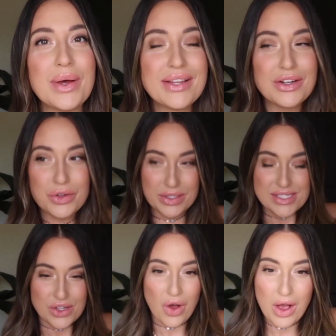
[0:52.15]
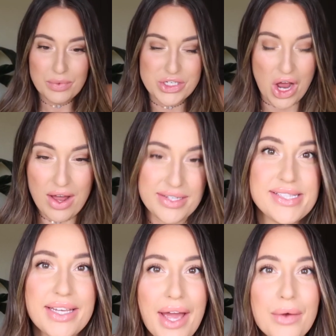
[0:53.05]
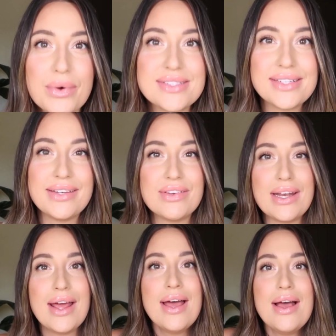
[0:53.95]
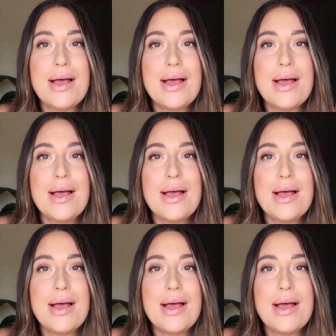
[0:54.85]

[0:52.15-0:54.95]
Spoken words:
a little crystal haul, which honestly, I wasn't even